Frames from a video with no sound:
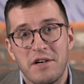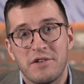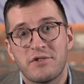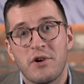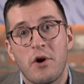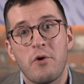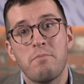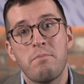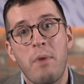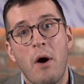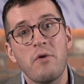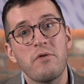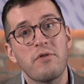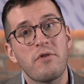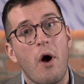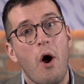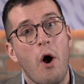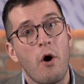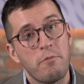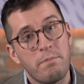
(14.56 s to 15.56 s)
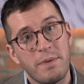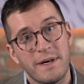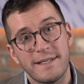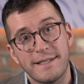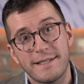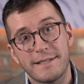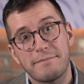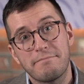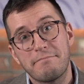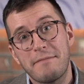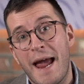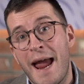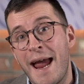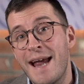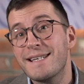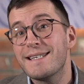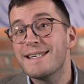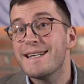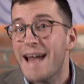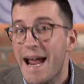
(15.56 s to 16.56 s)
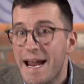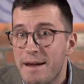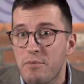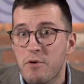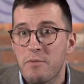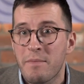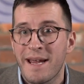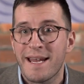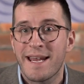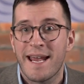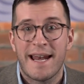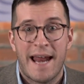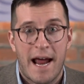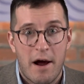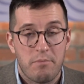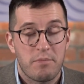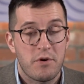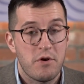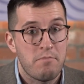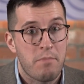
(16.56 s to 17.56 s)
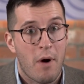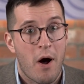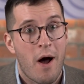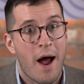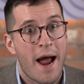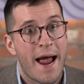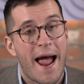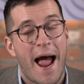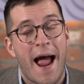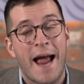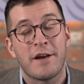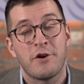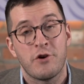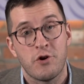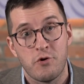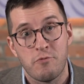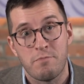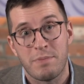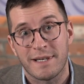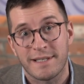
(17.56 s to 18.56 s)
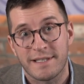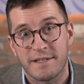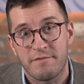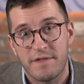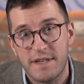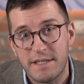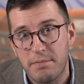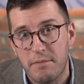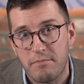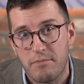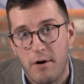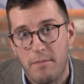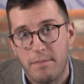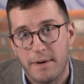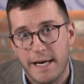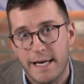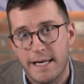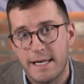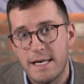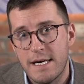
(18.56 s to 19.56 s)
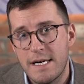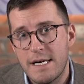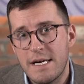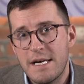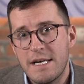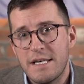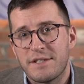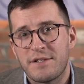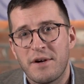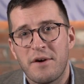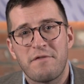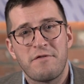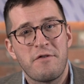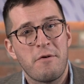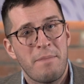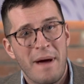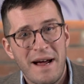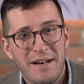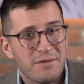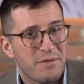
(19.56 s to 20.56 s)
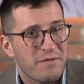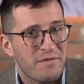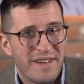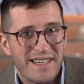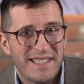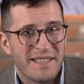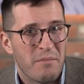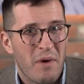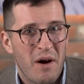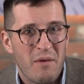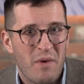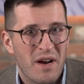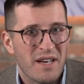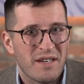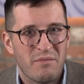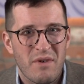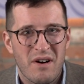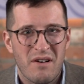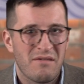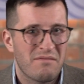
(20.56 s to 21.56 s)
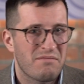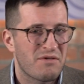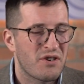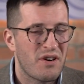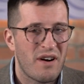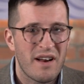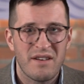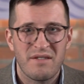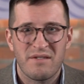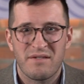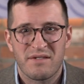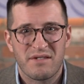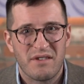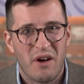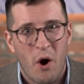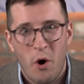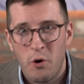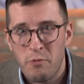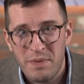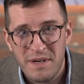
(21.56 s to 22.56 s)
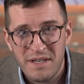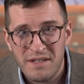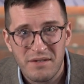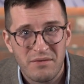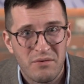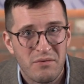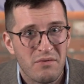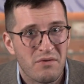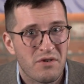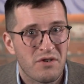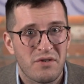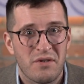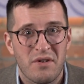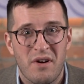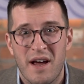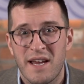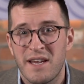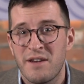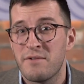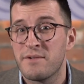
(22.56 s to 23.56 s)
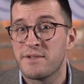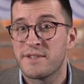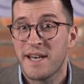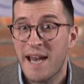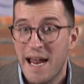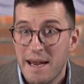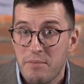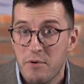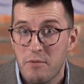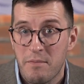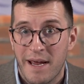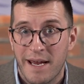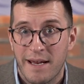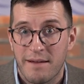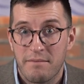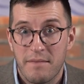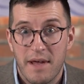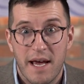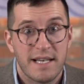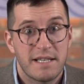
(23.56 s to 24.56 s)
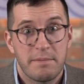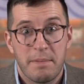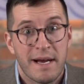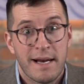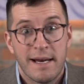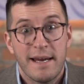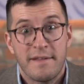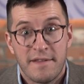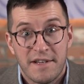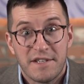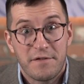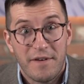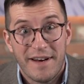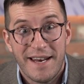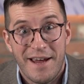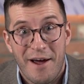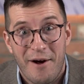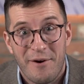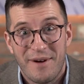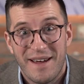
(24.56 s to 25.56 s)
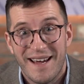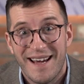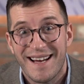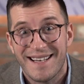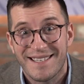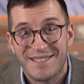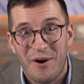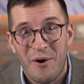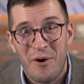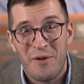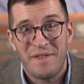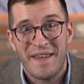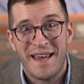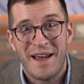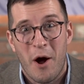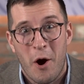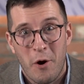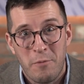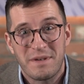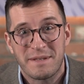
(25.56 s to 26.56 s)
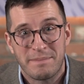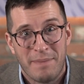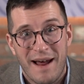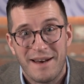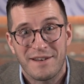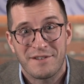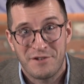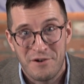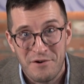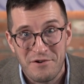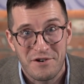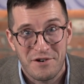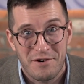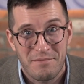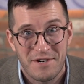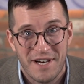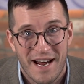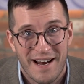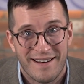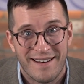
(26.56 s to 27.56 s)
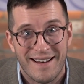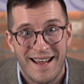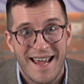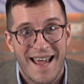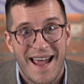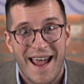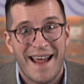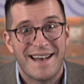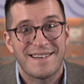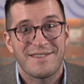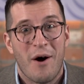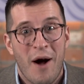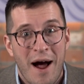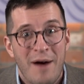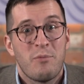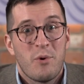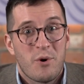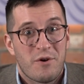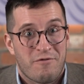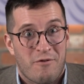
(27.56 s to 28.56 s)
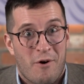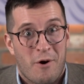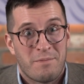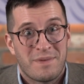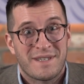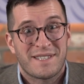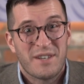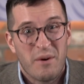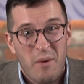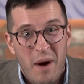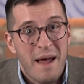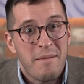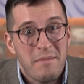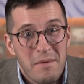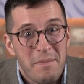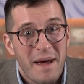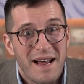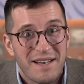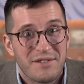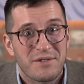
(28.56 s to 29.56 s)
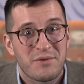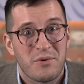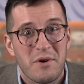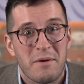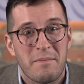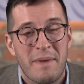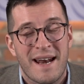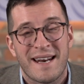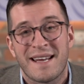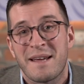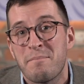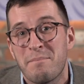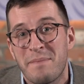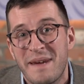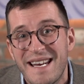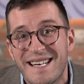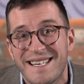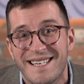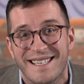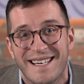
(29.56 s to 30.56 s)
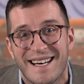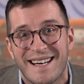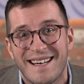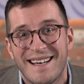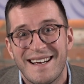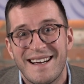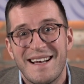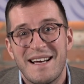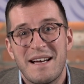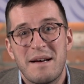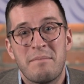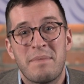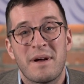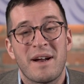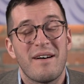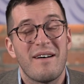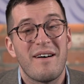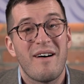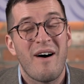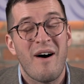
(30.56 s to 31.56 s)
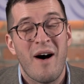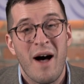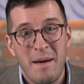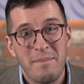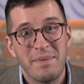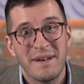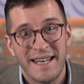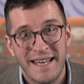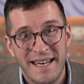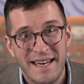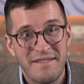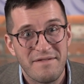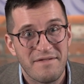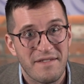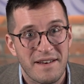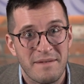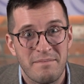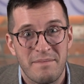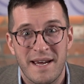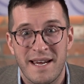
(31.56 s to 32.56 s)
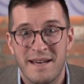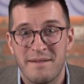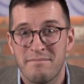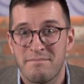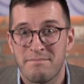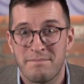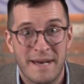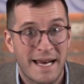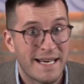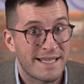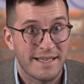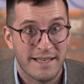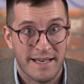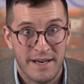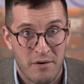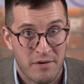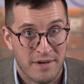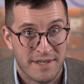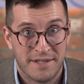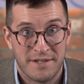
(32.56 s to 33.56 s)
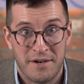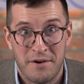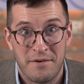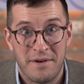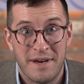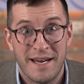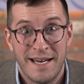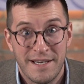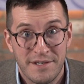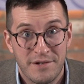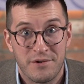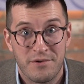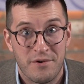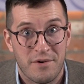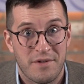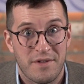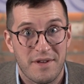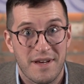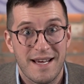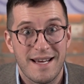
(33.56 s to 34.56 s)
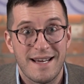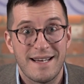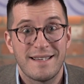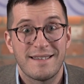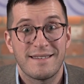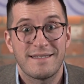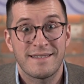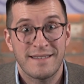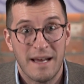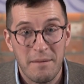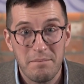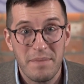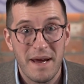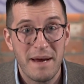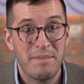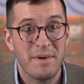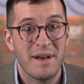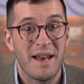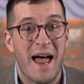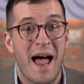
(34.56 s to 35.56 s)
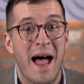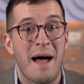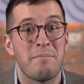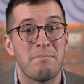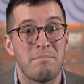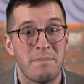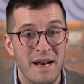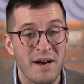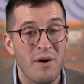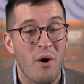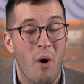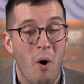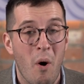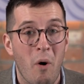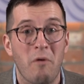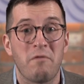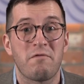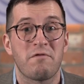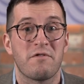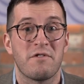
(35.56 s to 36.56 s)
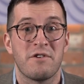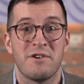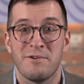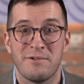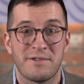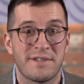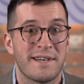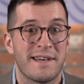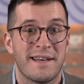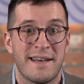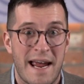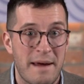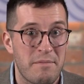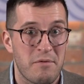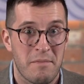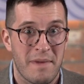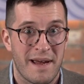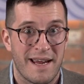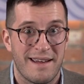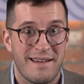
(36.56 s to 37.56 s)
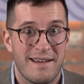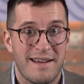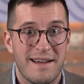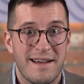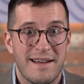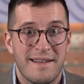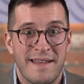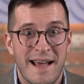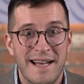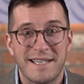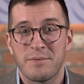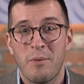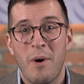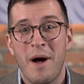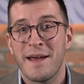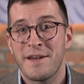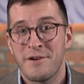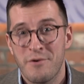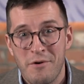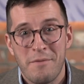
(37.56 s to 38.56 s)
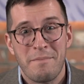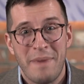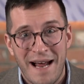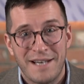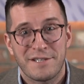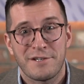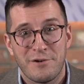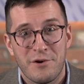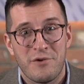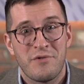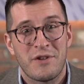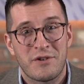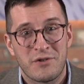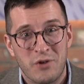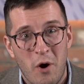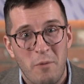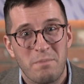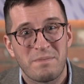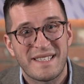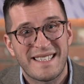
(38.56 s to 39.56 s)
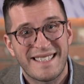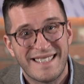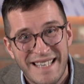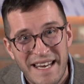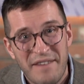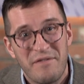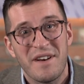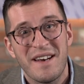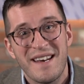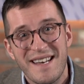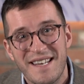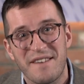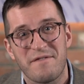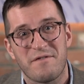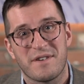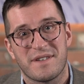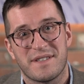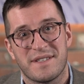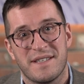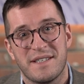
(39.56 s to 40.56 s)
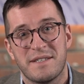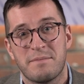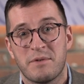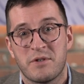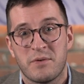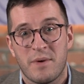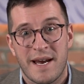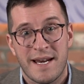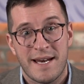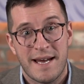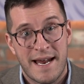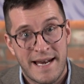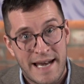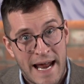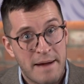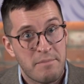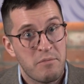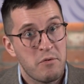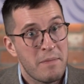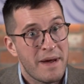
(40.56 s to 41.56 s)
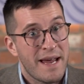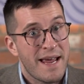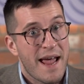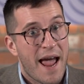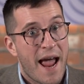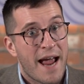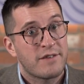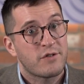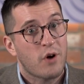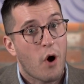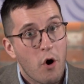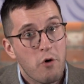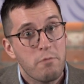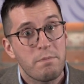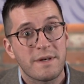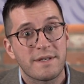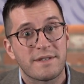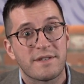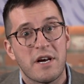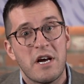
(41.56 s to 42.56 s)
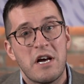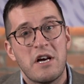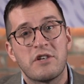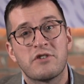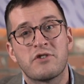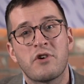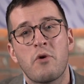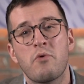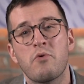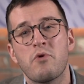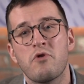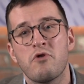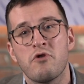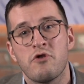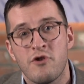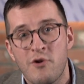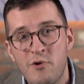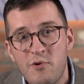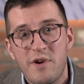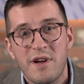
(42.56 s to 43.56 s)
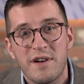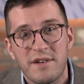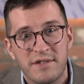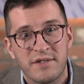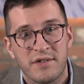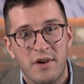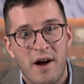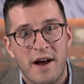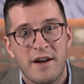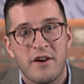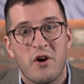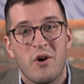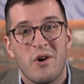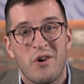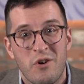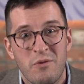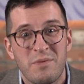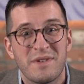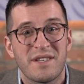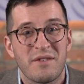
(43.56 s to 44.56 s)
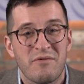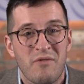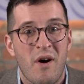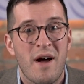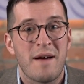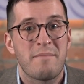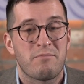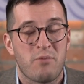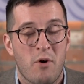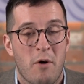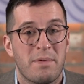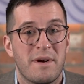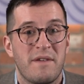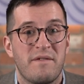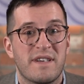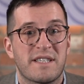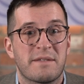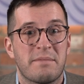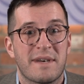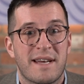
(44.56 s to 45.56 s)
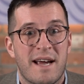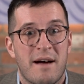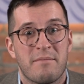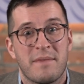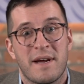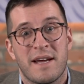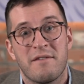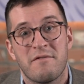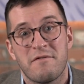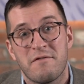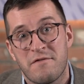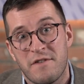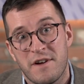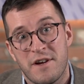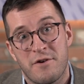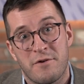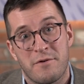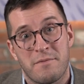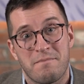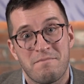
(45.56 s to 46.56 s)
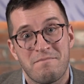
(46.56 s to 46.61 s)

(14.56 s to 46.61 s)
So both Opes and EnableMe can help you buy a new build investment property. So if you're about to invest, you might wonder, well, should I use Opes or should I use EnableMe? And to be clear, this video, it's on the Opes Partners YouTube channel, and I work for Opes, so I am about to talk about a competitor. But I believe in being blatantly honest, so here's the truth. Some people are better off using EnableMe. That's why you're about to learn the top 7 differences between EnableMe and Opes, so you can decide who is the right property investment company for you.